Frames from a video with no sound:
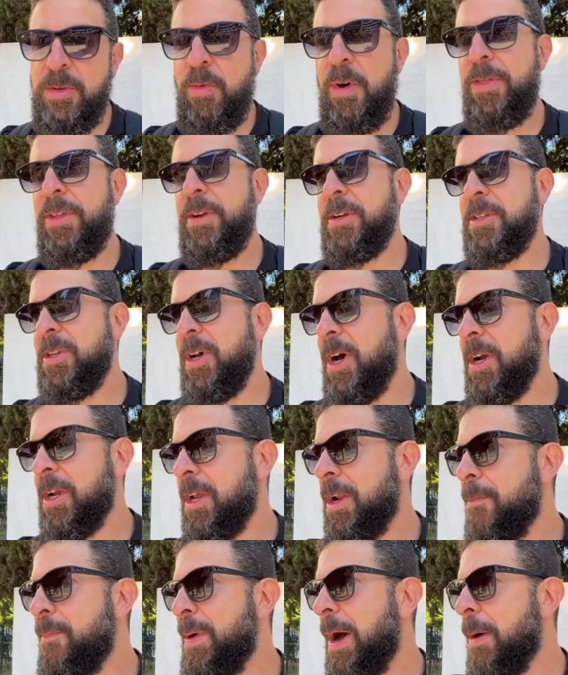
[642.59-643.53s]
whether you're
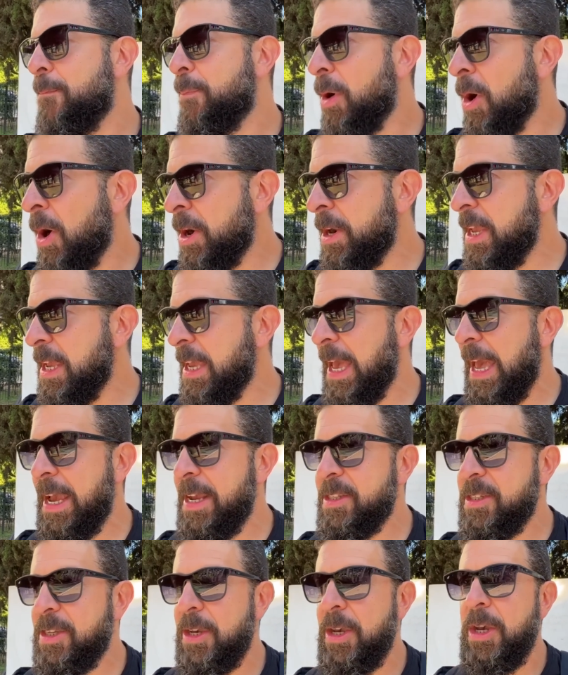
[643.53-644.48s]
talking about
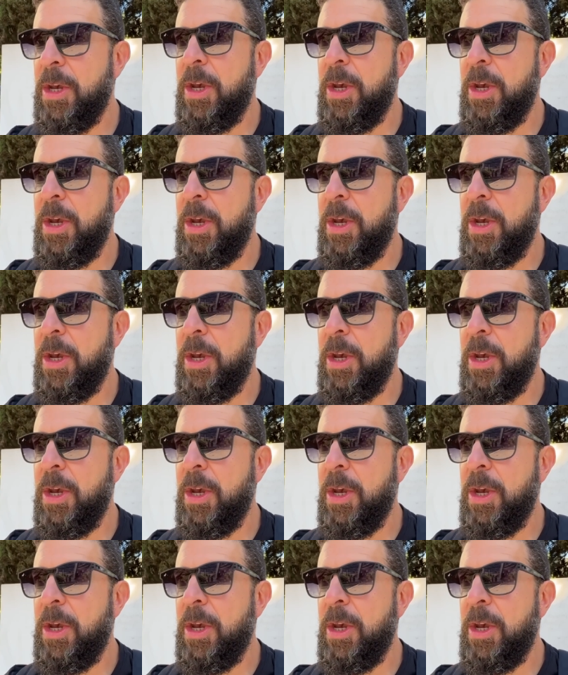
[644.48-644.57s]
Partygate